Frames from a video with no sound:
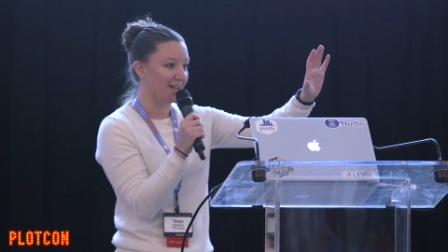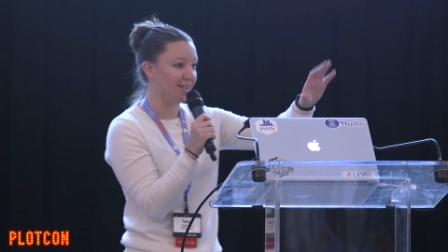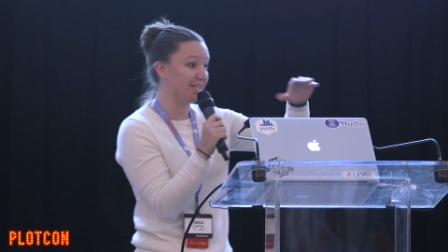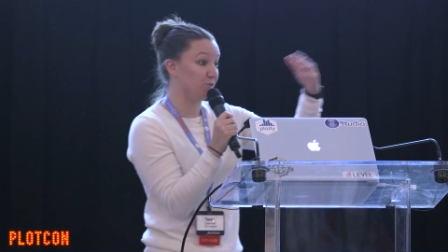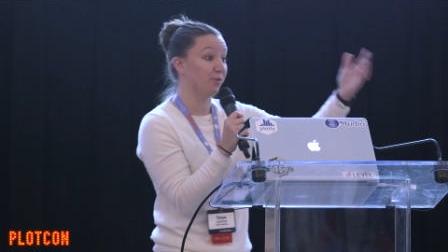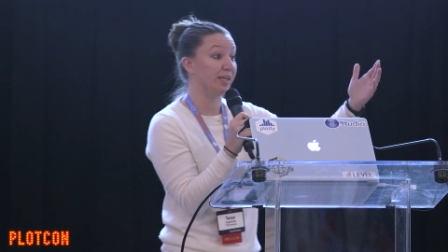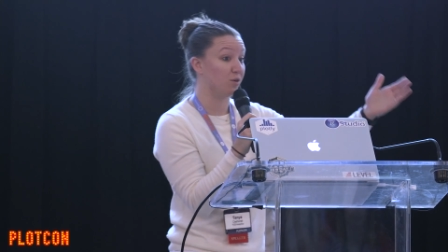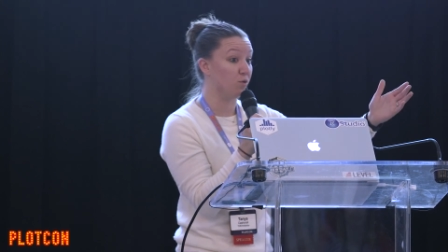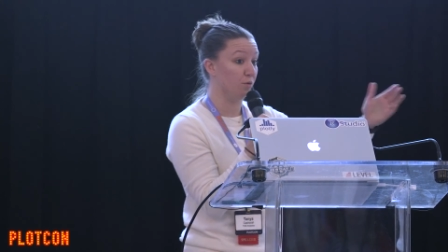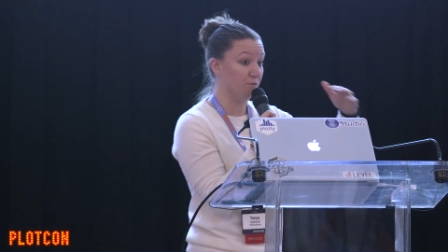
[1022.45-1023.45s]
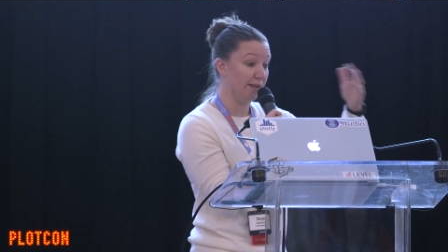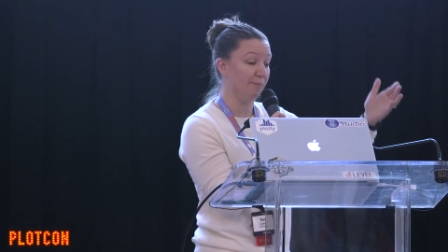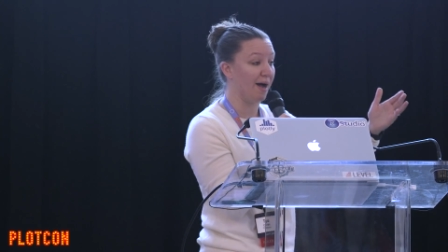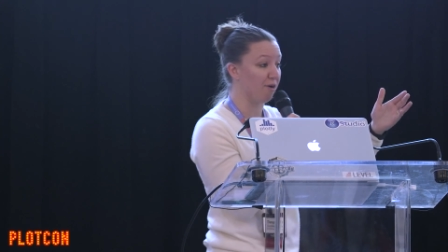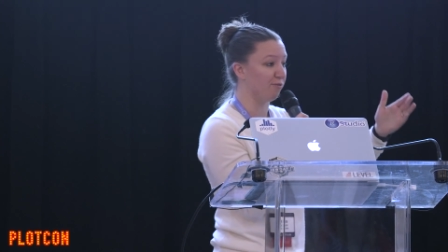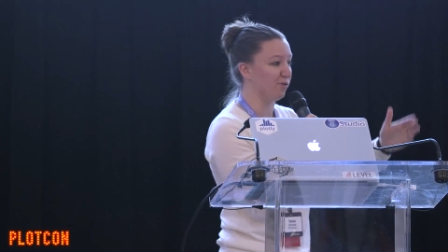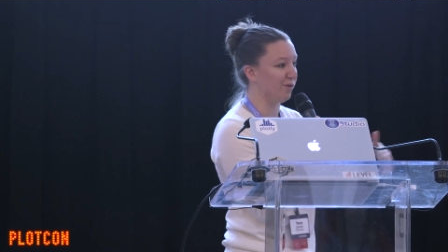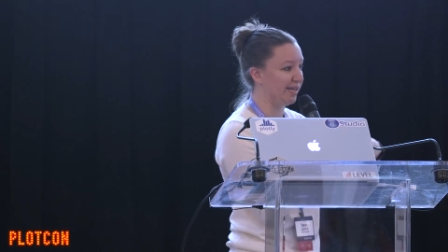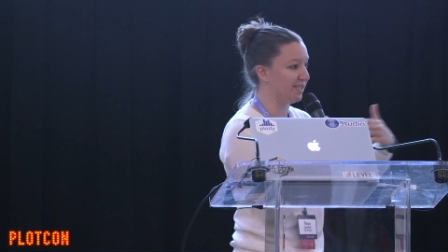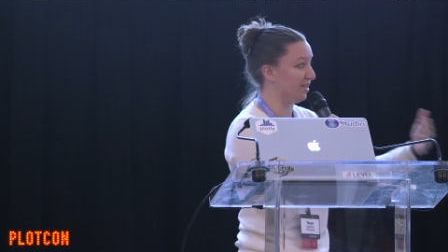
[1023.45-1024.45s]
And that's really cool and really powerful.
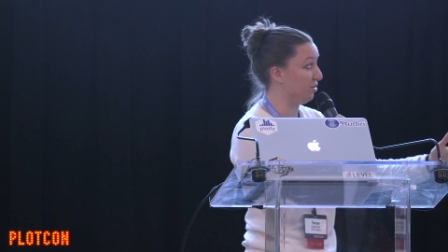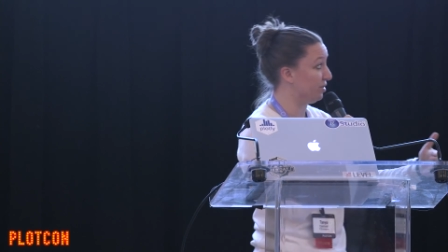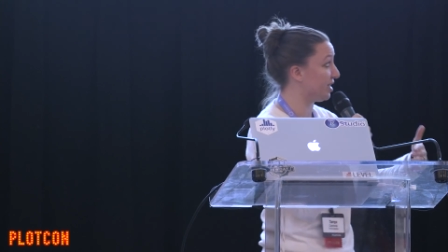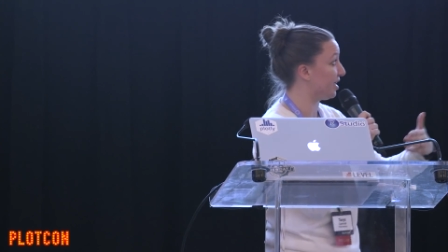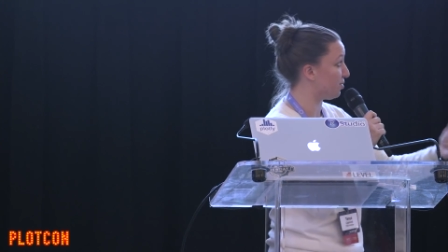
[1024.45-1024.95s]
We need to use it